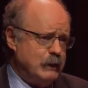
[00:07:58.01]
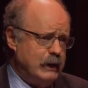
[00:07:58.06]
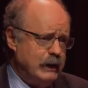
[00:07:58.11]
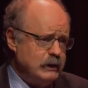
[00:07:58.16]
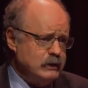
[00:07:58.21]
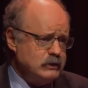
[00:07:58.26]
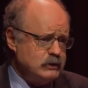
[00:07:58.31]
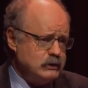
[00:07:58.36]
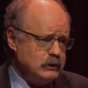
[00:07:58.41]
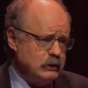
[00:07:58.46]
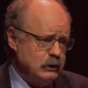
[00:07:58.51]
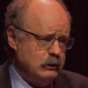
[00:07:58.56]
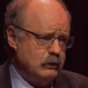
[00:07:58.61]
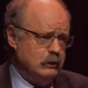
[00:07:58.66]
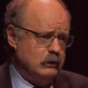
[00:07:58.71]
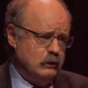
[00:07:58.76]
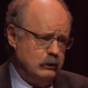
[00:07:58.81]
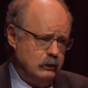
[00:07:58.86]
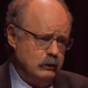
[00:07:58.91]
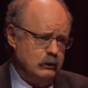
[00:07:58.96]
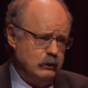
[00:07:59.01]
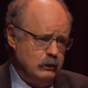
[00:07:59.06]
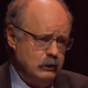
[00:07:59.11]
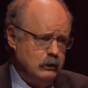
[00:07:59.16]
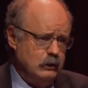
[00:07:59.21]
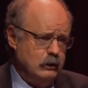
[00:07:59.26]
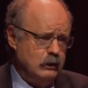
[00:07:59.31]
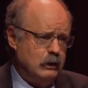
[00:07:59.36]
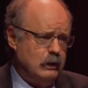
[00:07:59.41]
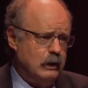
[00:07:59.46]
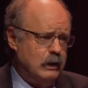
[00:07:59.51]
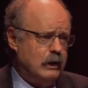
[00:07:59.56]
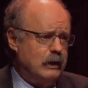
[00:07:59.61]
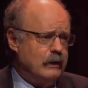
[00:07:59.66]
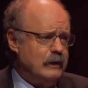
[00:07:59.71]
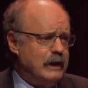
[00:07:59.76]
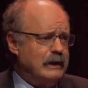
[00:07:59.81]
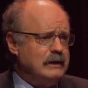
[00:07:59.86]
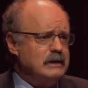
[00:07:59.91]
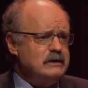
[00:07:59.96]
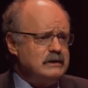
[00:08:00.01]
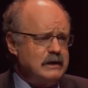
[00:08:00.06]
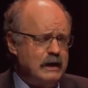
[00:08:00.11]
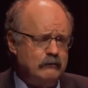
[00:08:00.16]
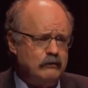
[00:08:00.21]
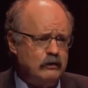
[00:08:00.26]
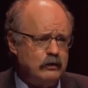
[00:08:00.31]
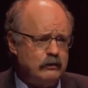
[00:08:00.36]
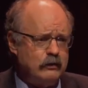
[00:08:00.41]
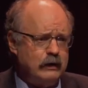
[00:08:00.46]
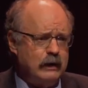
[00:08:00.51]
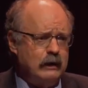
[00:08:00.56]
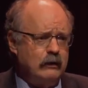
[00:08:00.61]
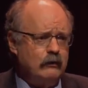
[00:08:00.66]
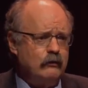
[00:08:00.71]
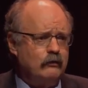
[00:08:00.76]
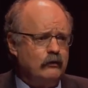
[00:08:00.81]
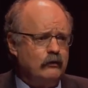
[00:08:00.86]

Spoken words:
place. And that is everything